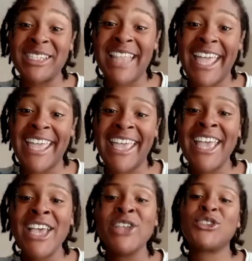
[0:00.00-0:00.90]
like
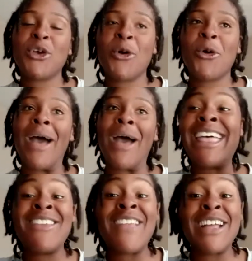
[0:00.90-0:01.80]
so and,
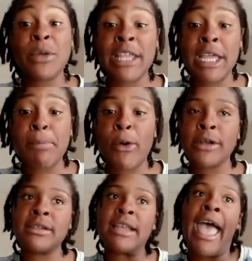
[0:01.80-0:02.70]
and that's really
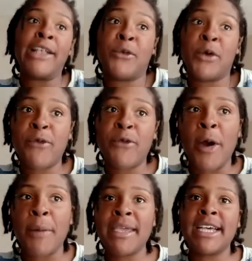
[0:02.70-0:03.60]
important as for a
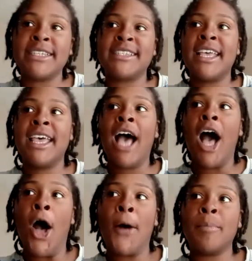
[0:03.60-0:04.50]
farm because
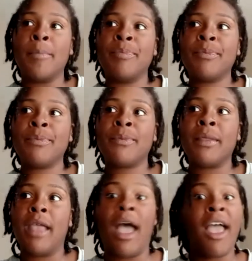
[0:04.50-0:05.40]
um,
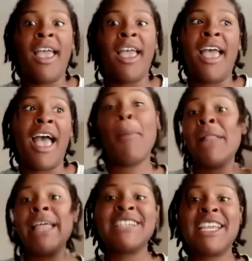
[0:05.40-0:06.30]
a
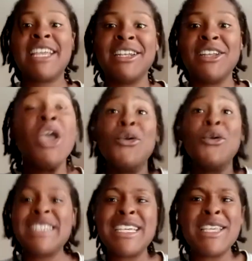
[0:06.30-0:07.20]
place can you can
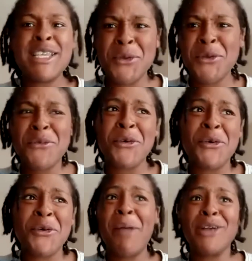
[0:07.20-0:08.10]
see these beautiful
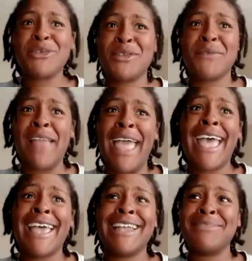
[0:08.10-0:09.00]
like parcels of
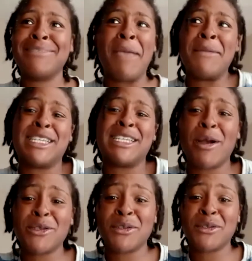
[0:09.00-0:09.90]
land maybe six
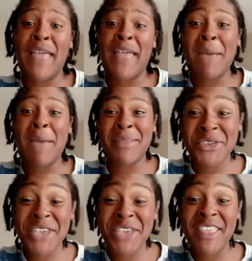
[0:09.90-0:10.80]
parcels of land but then when you
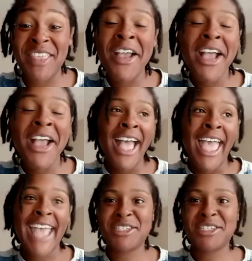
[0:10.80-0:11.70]
get there
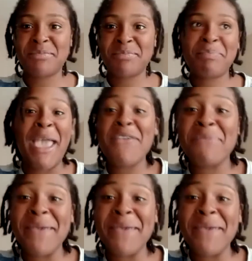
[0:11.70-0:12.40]
it's pavement